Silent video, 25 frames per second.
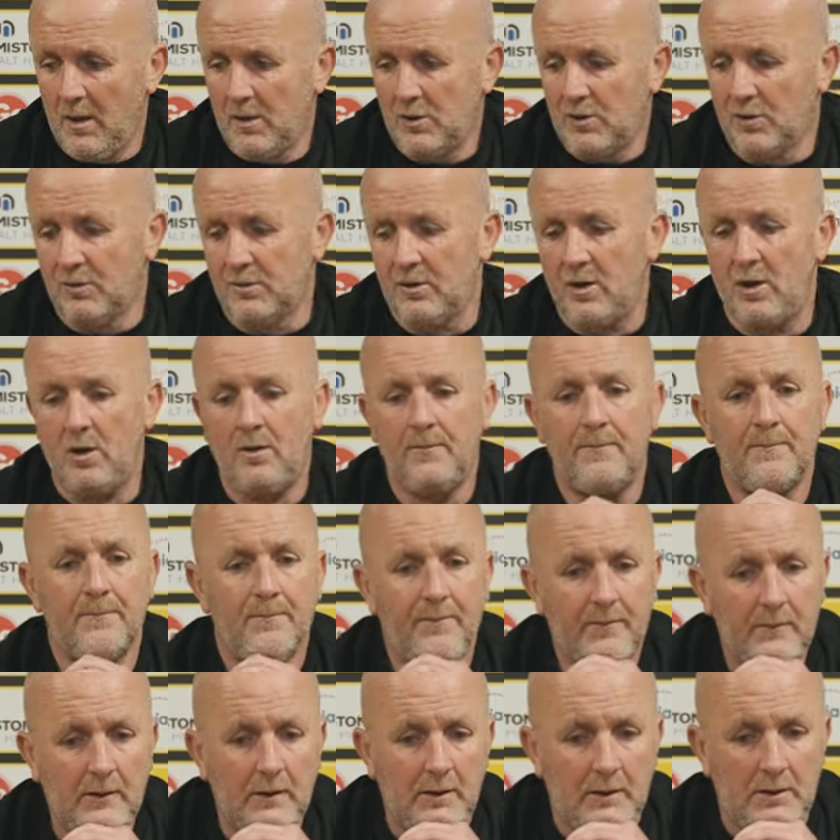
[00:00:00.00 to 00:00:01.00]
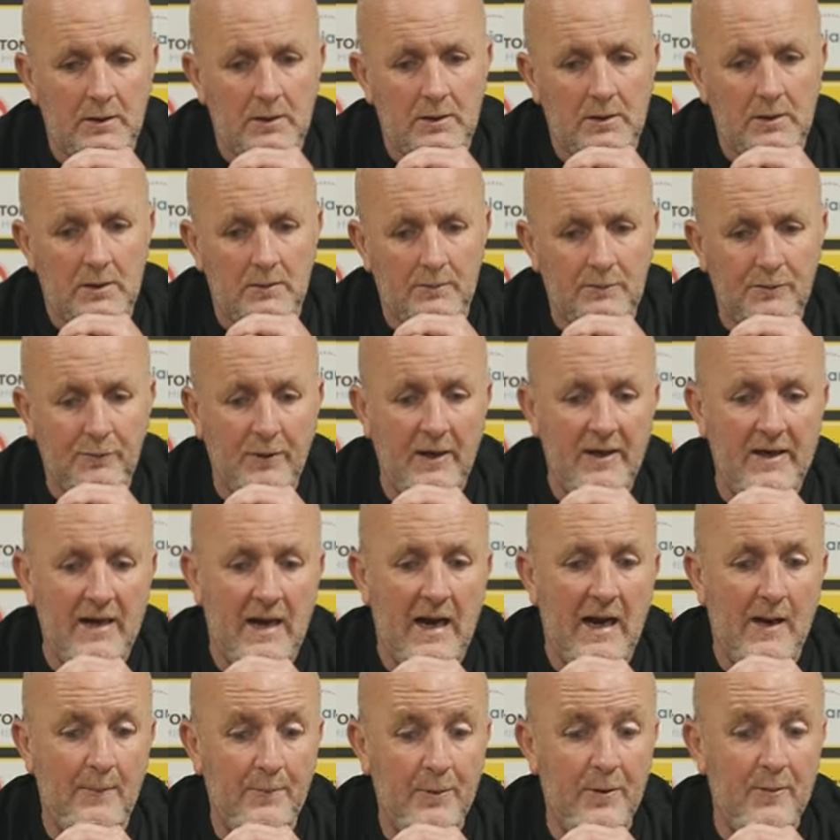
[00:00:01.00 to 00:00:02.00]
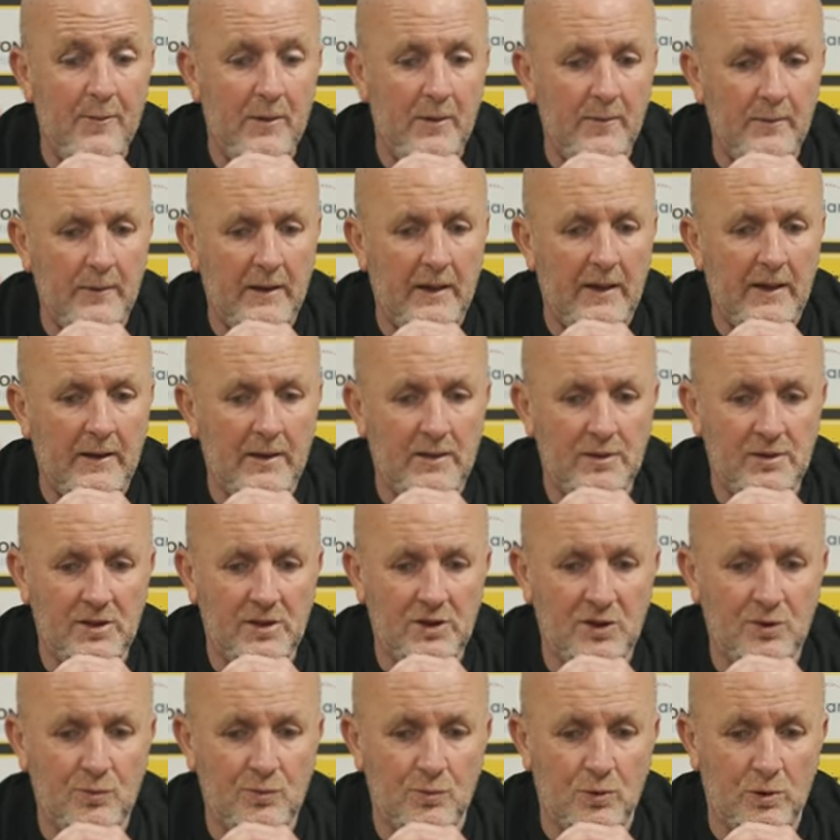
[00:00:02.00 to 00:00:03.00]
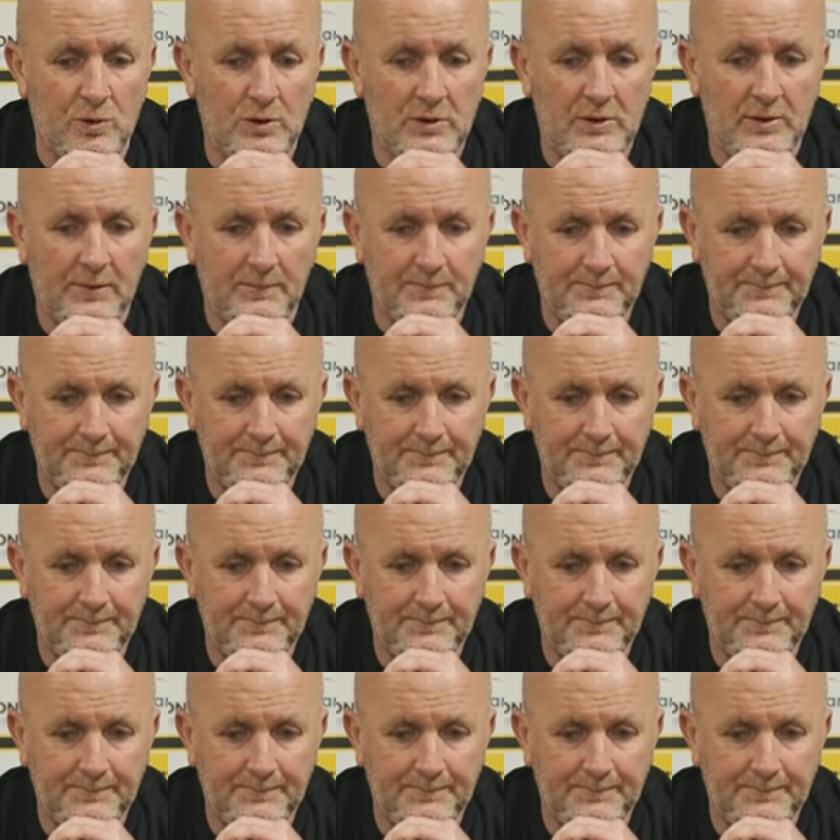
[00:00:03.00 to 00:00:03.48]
So no, I'm quite happy where we are as a squad.